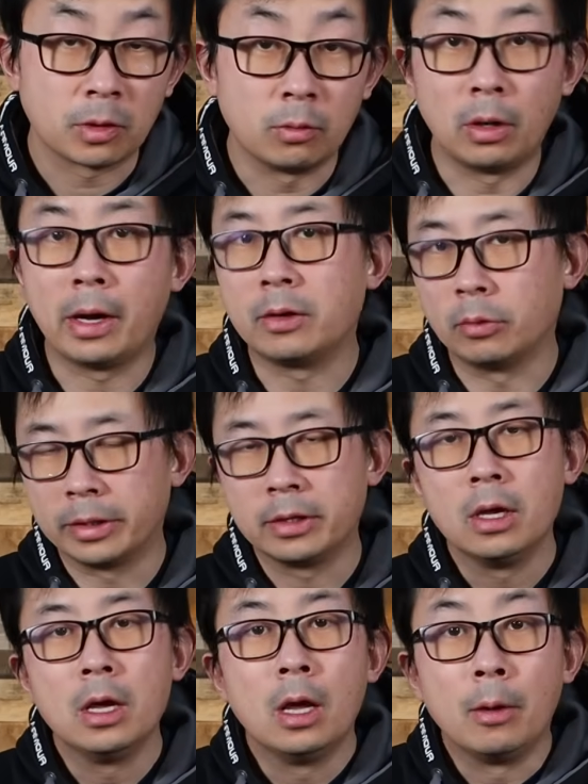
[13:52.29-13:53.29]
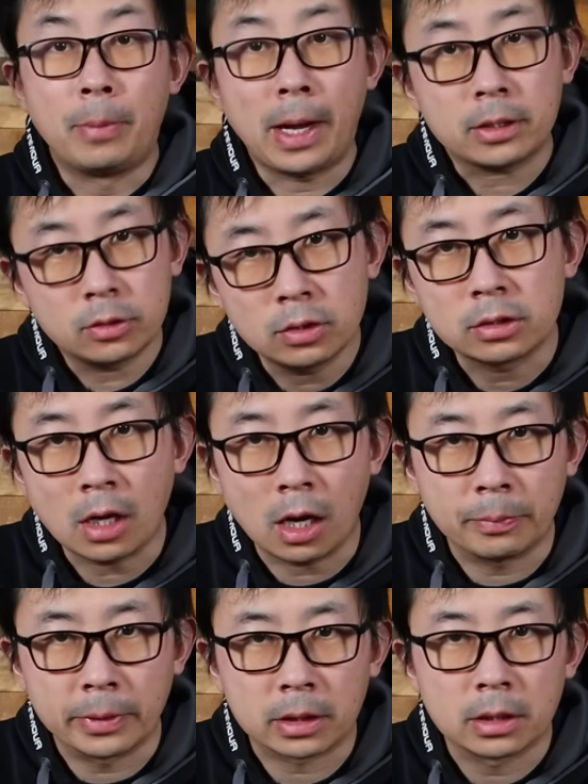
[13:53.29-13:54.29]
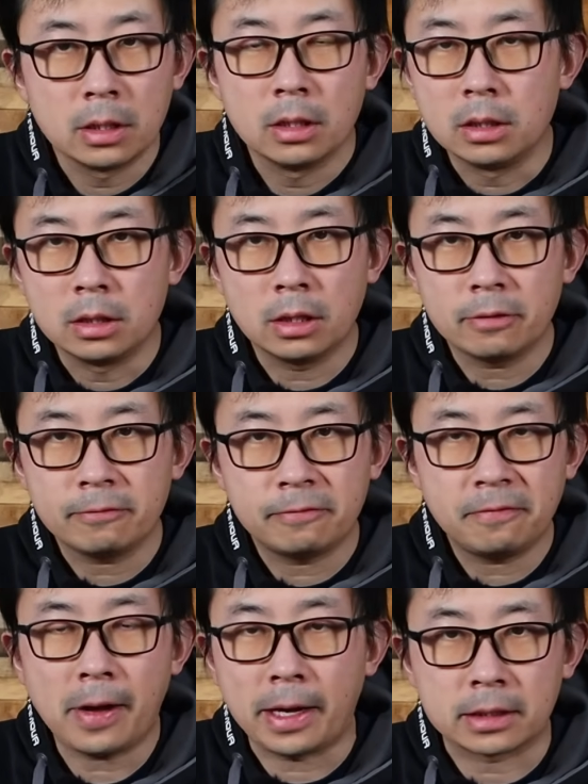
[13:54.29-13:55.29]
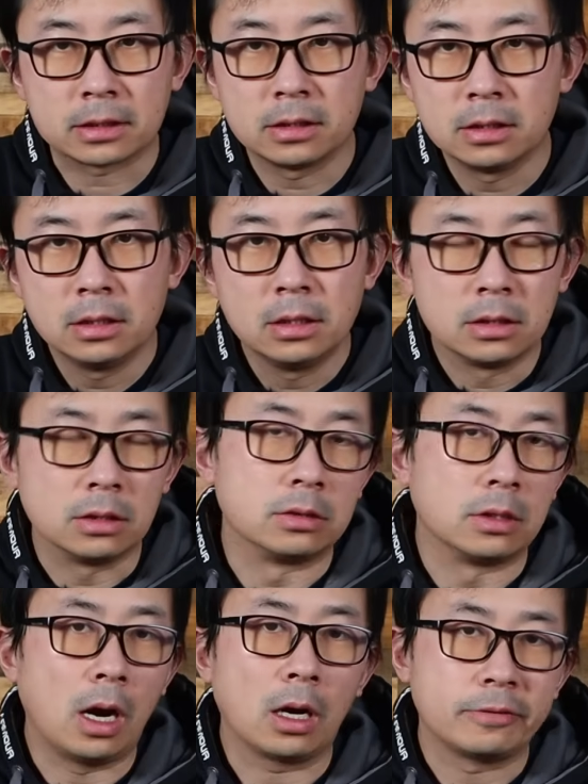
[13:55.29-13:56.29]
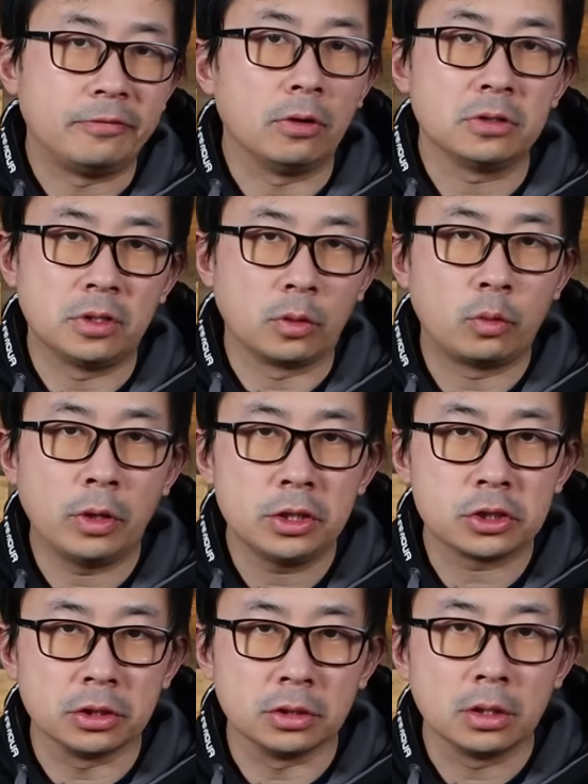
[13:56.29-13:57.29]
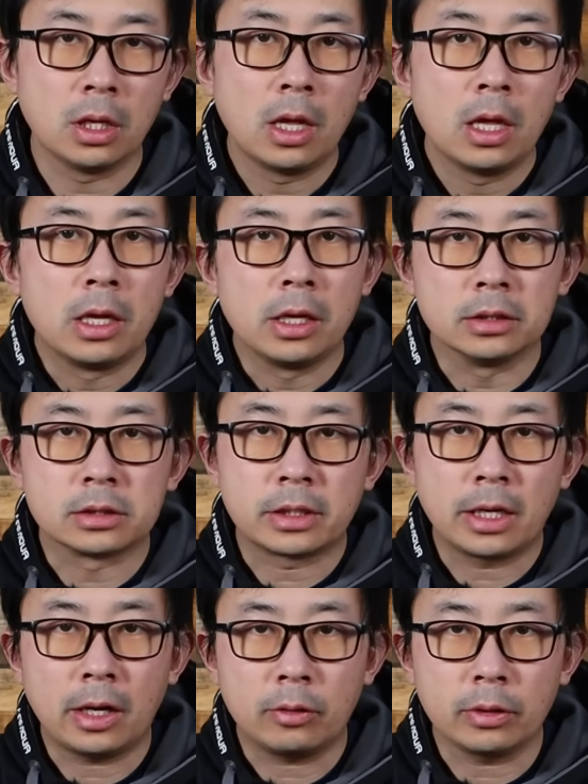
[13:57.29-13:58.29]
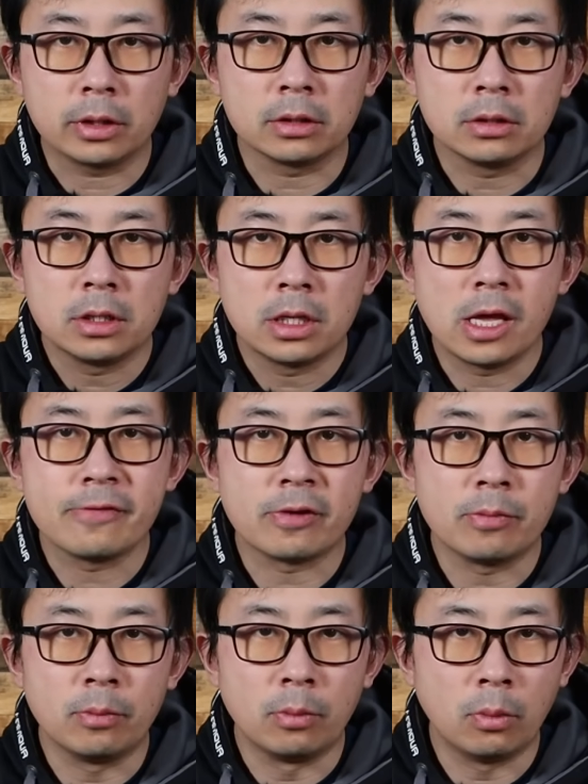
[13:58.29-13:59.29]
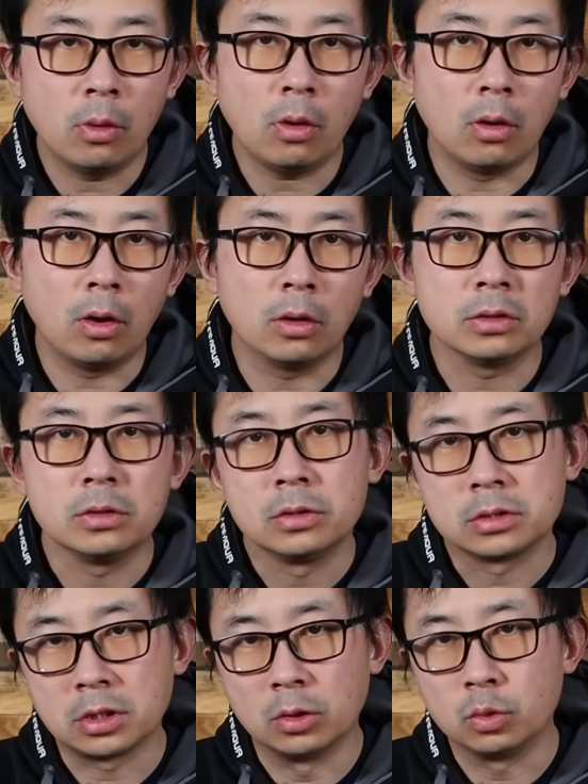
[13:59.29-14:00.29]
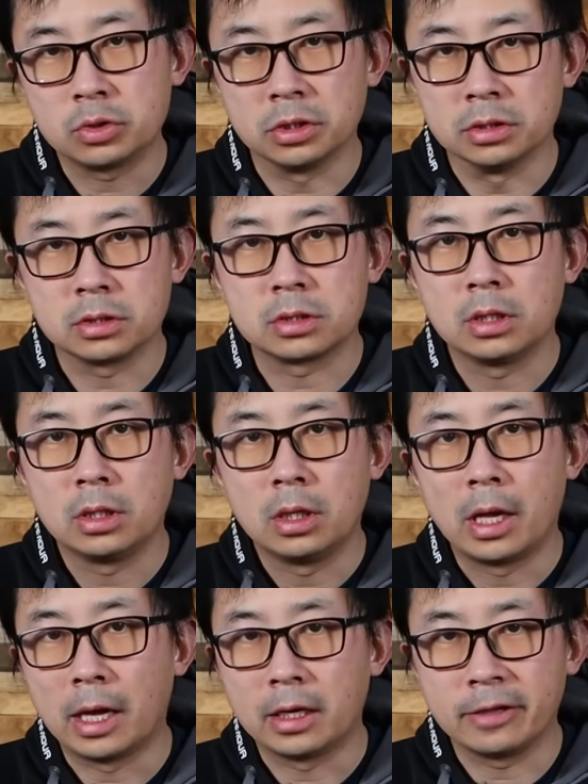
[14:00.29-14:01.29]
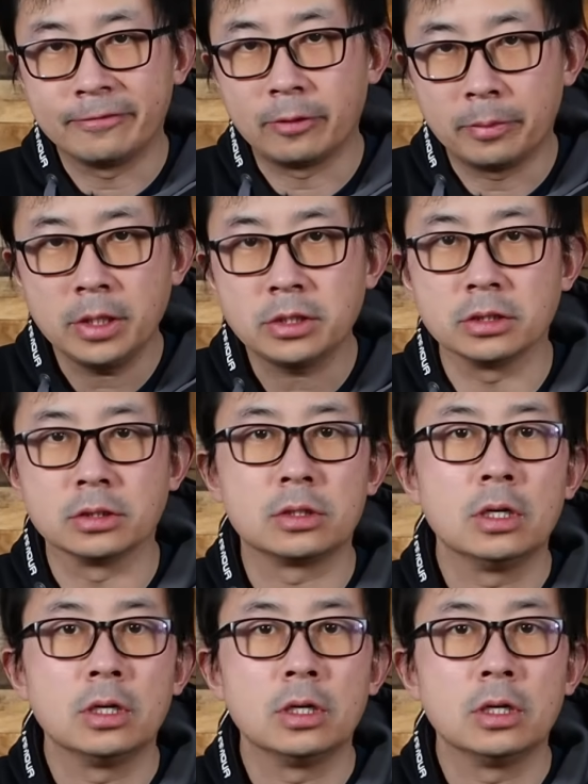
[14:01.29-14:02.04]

Well, anyway, back to the topic. In fact, the dark force equation is carrying even more solutions and informations